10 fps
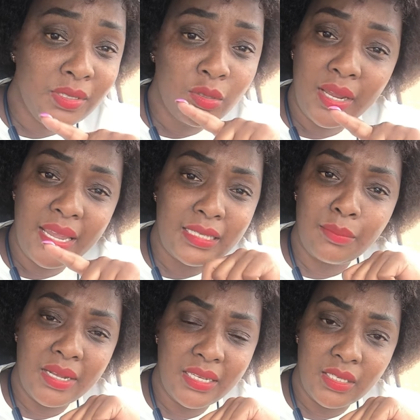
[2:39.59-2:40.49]
try as
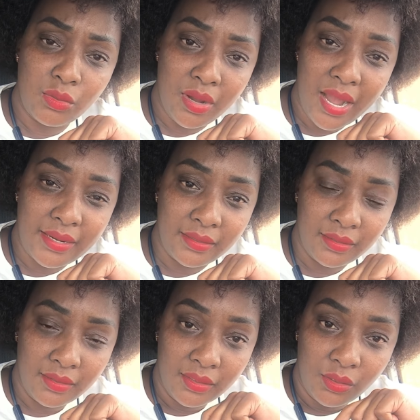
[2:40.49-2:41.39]
much as you can
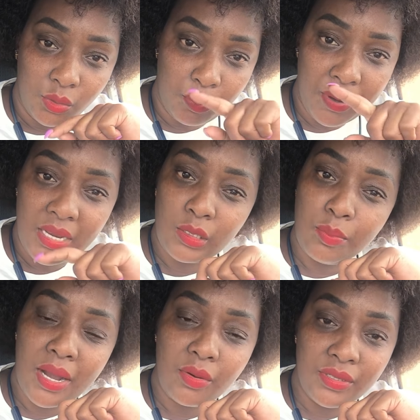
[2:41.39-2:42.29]
to pay it
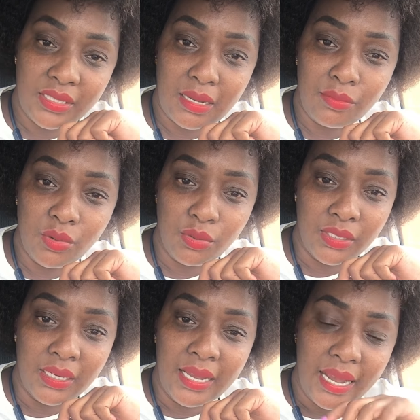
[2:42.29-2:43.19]
back with some good.